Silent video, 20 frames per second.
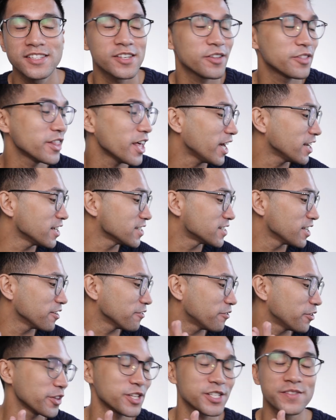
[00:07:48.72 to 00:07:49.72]
So that is
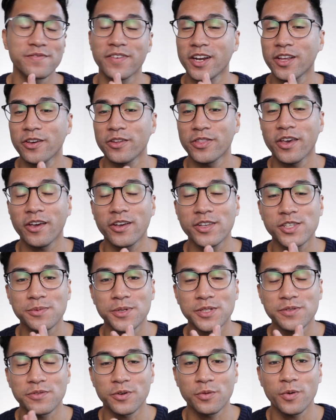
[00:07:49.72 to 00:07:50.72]
it for this video. Thank you so
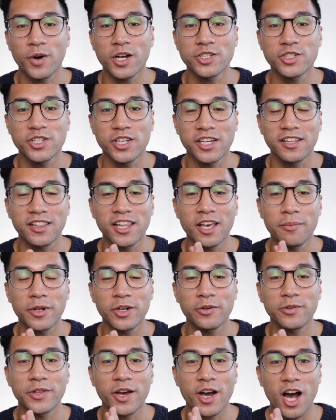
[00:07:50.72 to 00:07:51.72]
much for watching. Let me
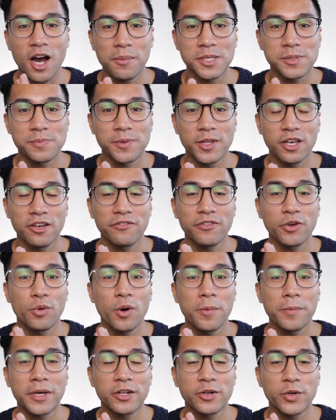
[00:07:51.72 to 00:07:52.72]
know in the comments below if you
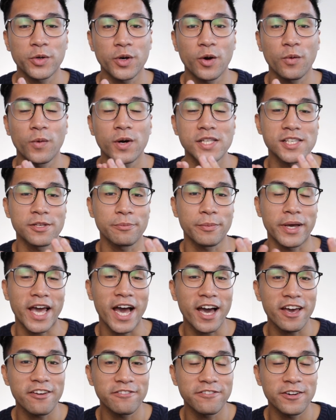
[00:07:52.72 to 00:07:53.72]
want me to do a what's in my
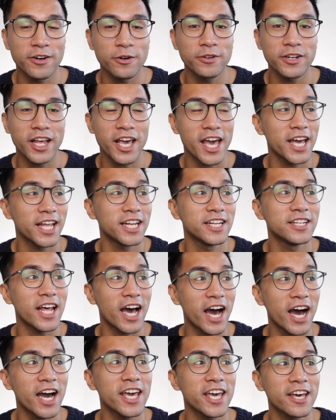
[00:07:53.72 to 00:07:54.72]
iPhone. And
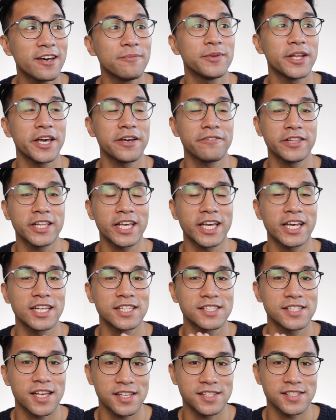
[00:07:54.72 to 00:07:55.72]
I am definitely
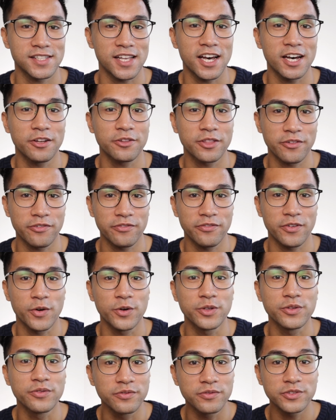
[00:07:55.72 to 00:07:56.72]
gonna test out the
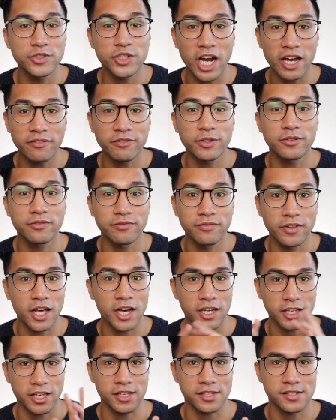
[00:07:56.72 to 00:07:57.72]
phone travel
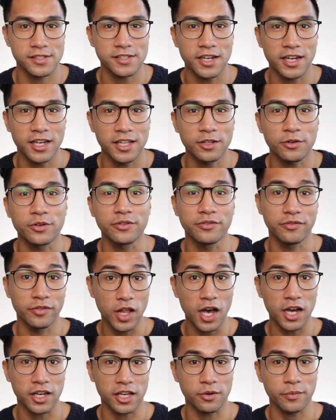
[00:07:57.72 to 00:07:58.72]
vlogging style or
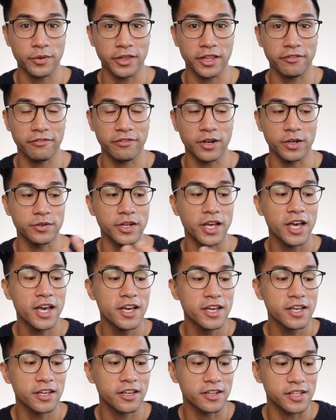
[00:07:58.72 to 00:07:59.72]
vlogging with a phone
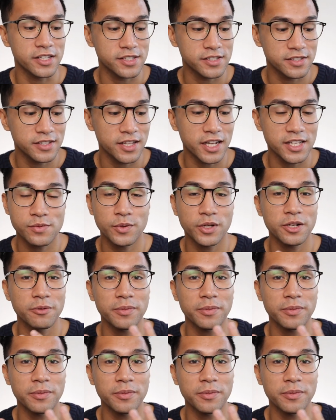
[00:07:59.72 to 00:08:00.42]
because that's what